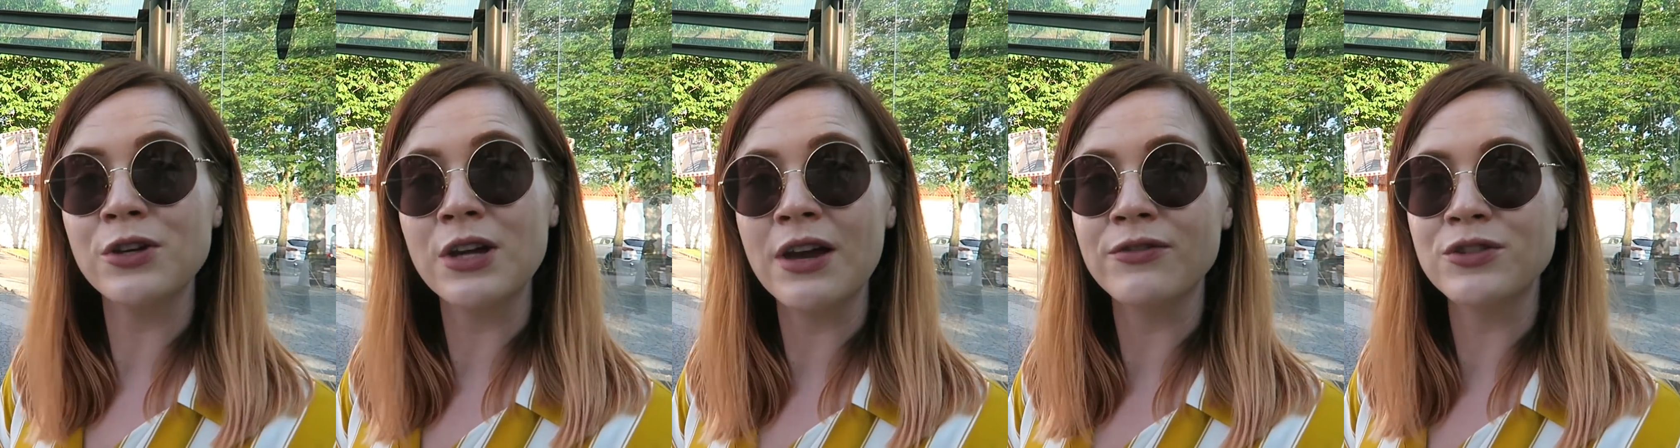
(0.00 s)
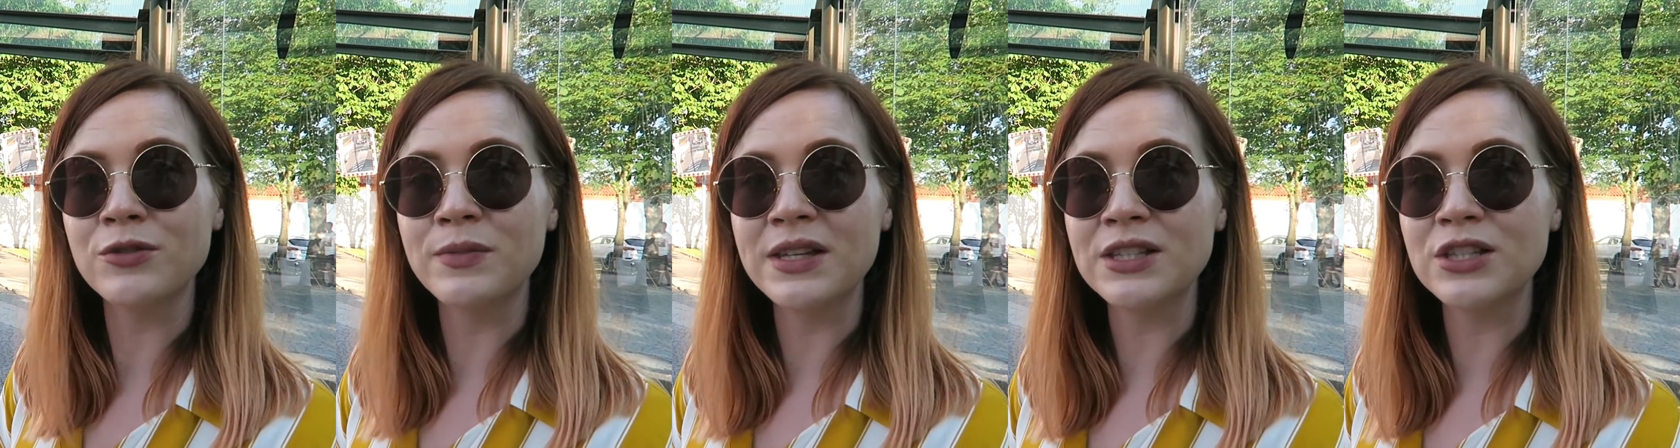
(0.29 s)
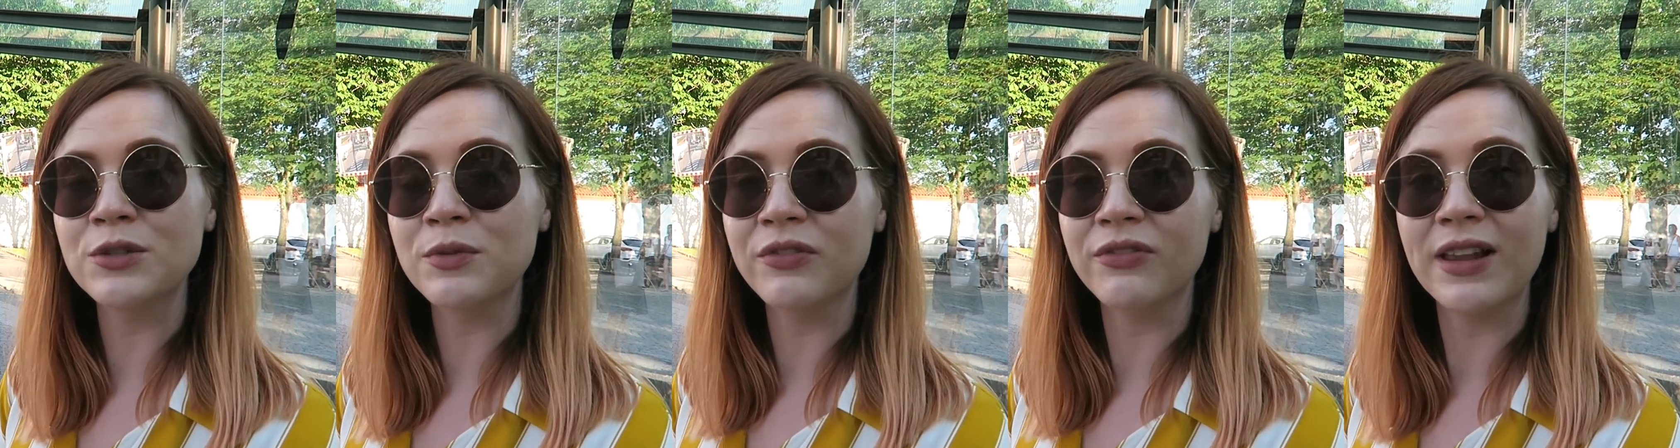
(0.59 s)
you have to be
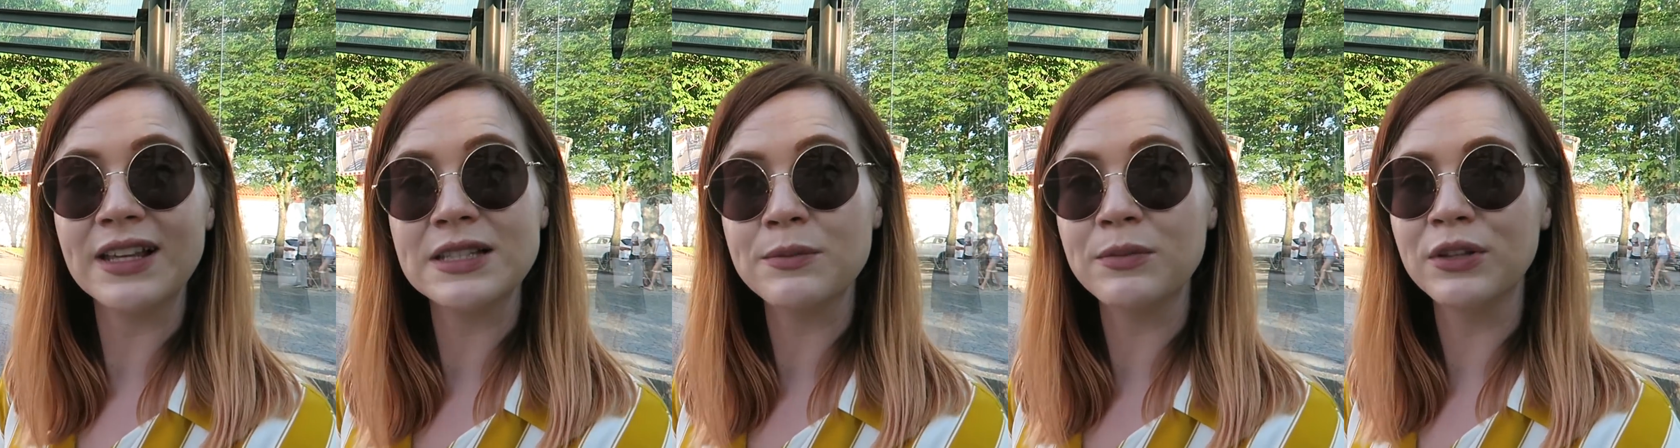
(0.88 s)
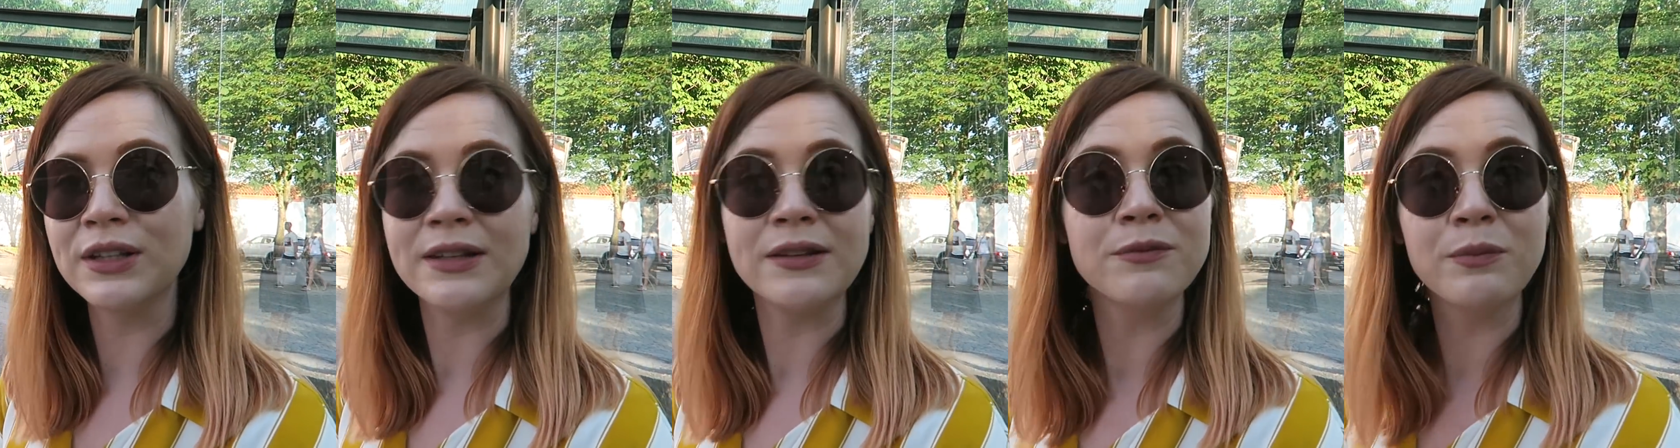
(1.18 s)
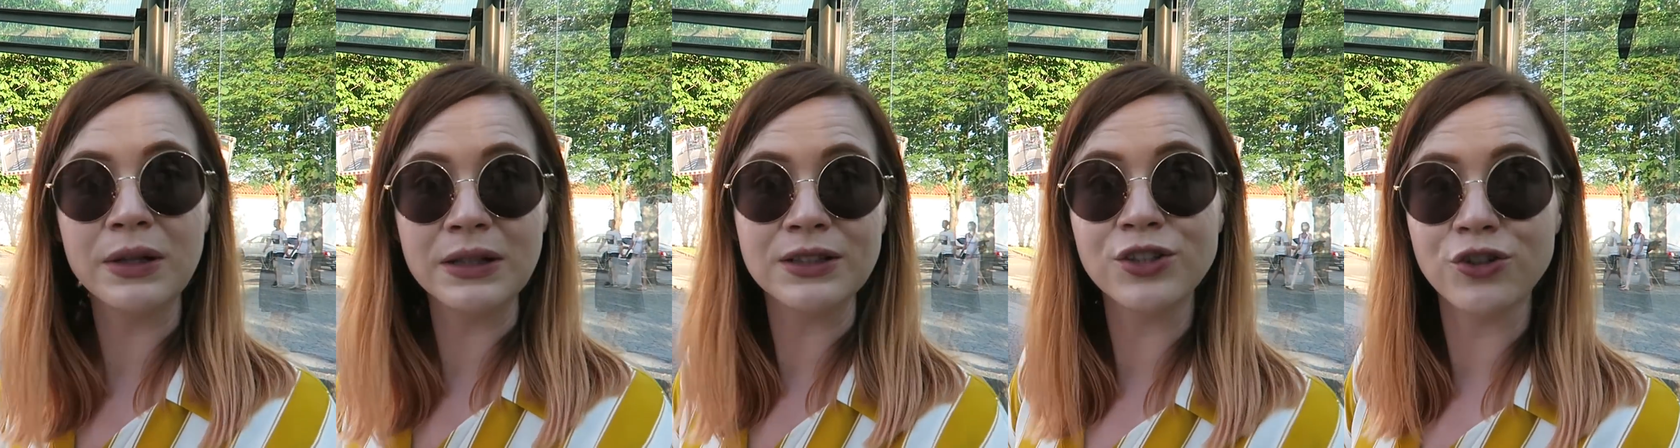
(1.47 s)
super flexible
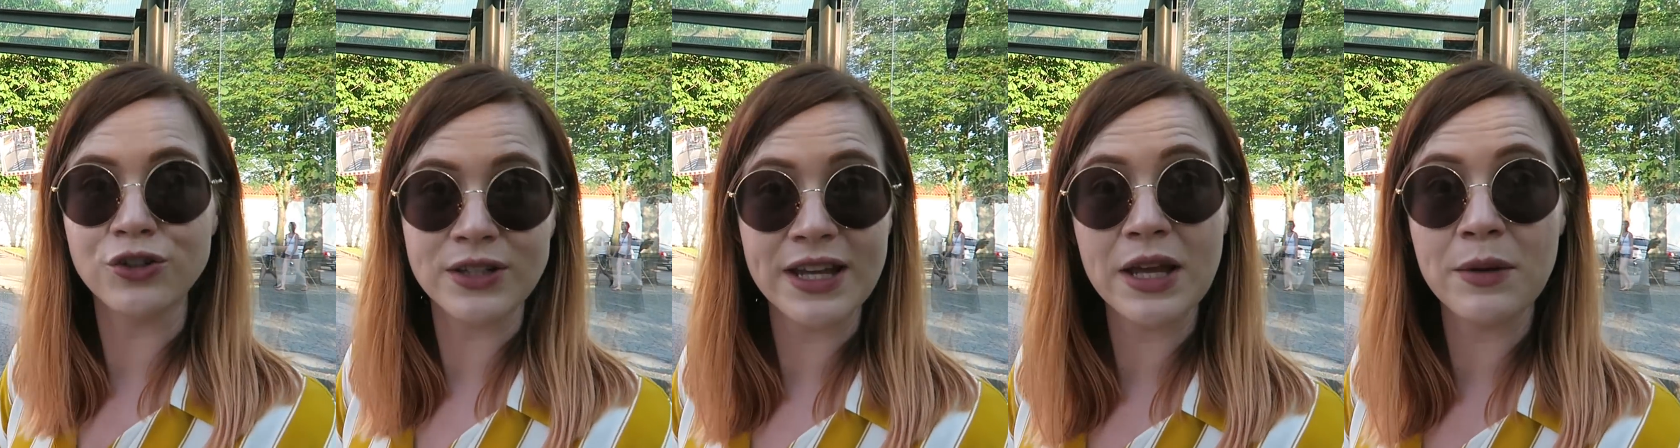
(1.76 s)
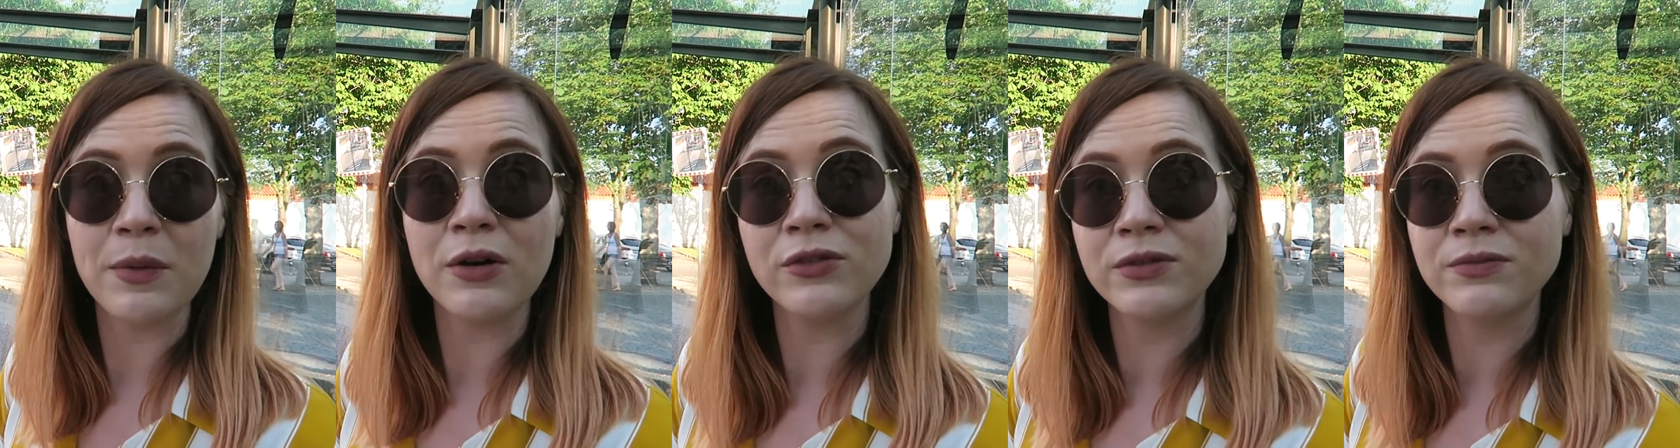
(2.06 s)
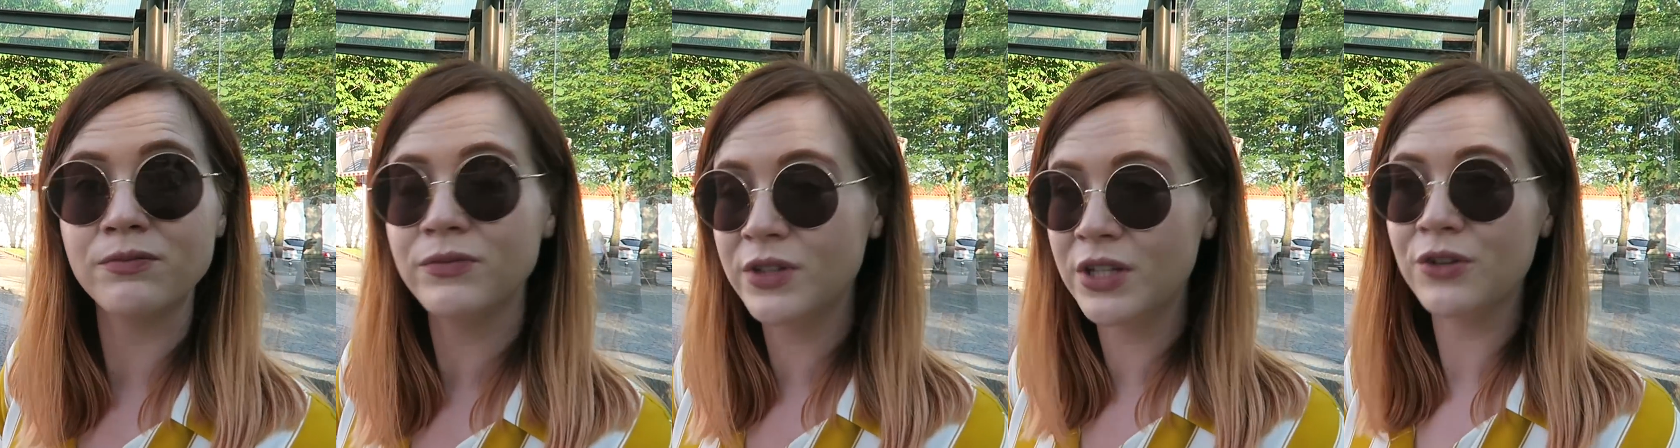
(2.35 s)
and build your day about,
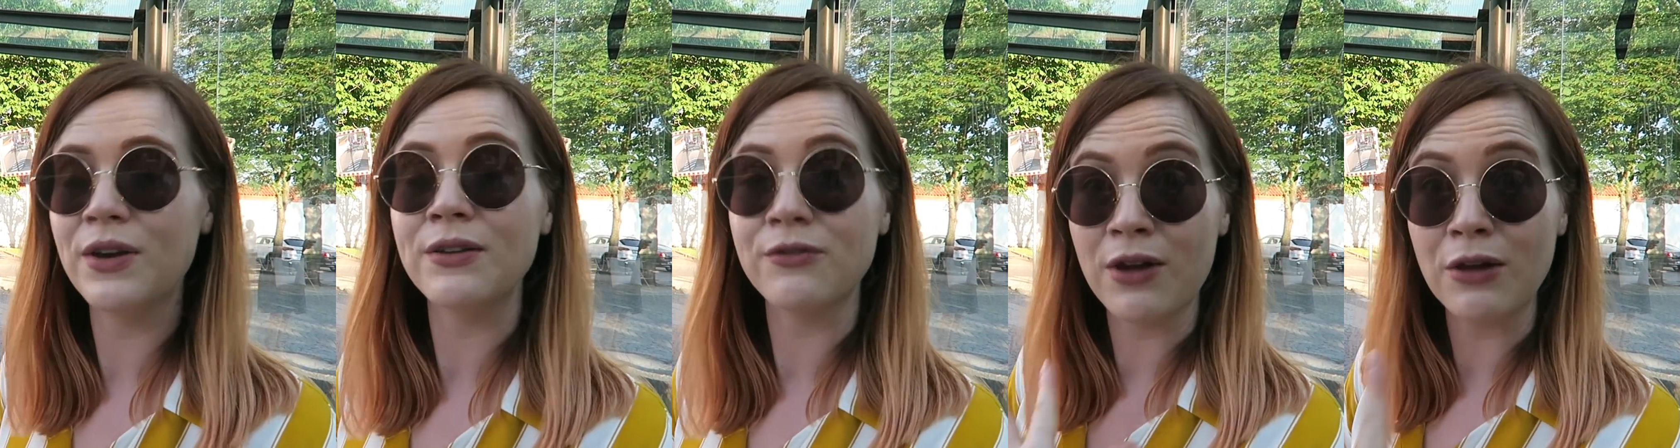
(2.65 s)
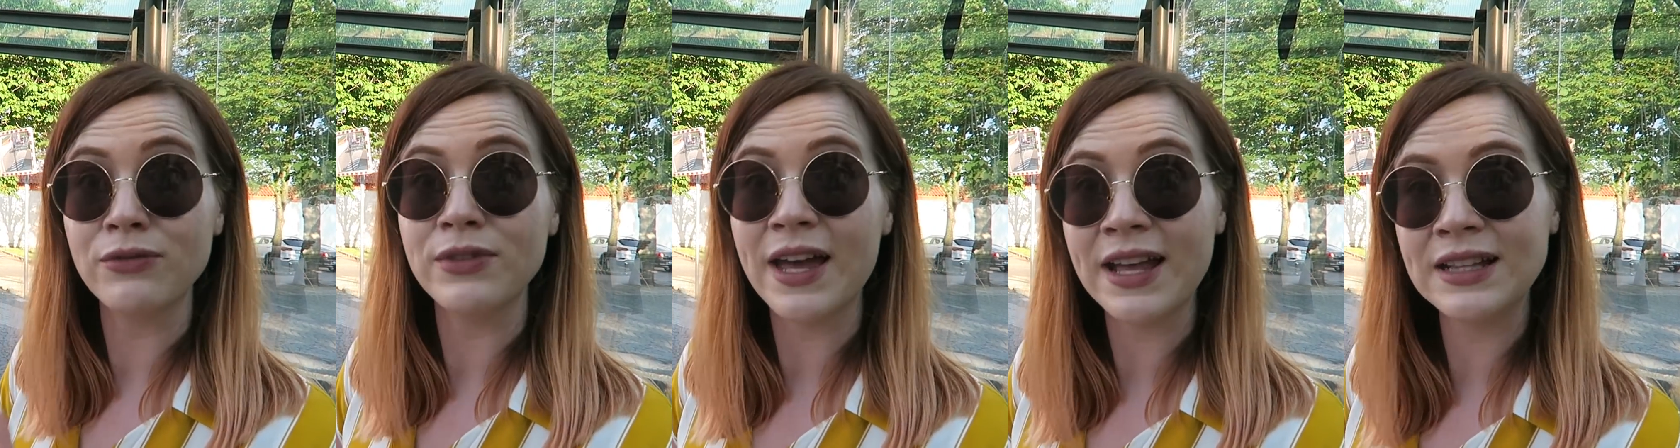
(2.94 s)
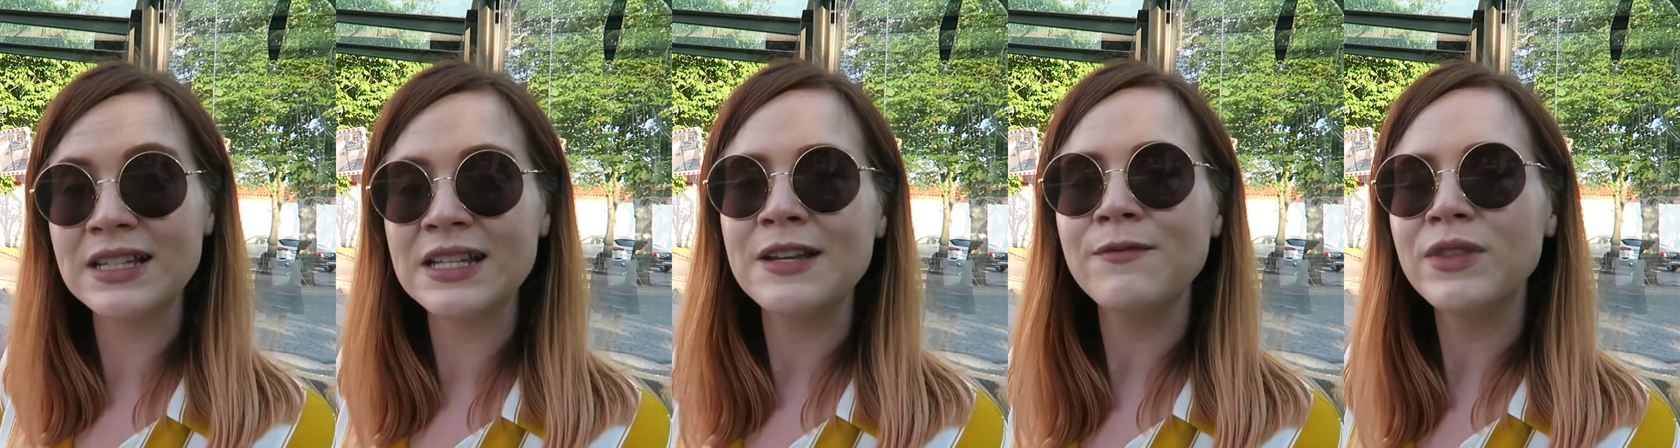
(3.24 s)
you know, around
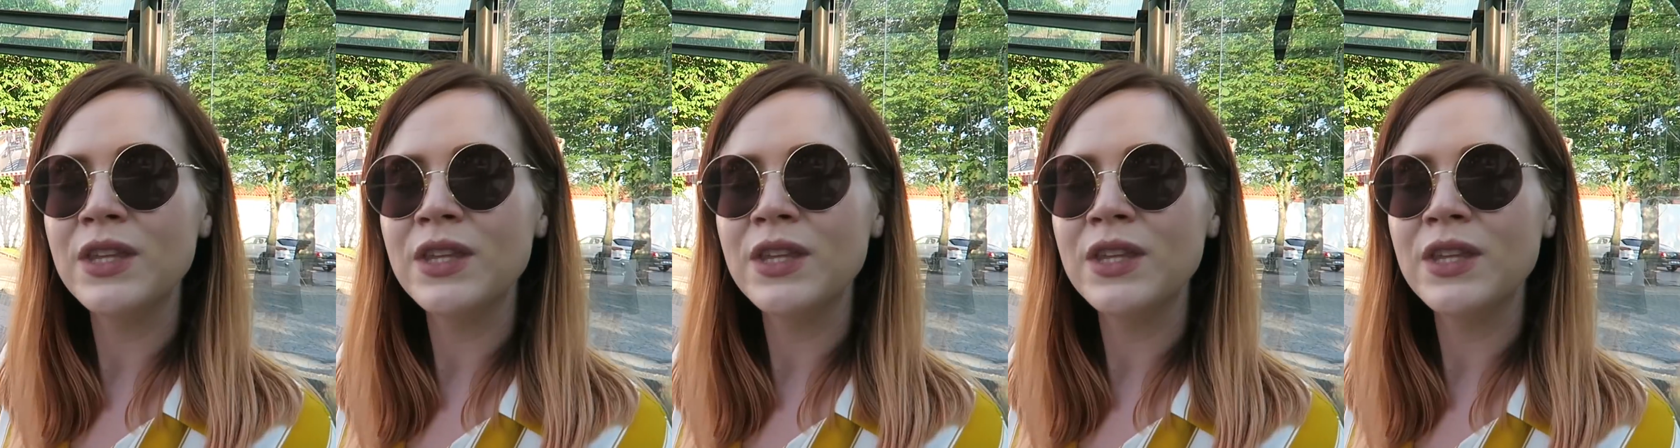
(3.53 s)
that.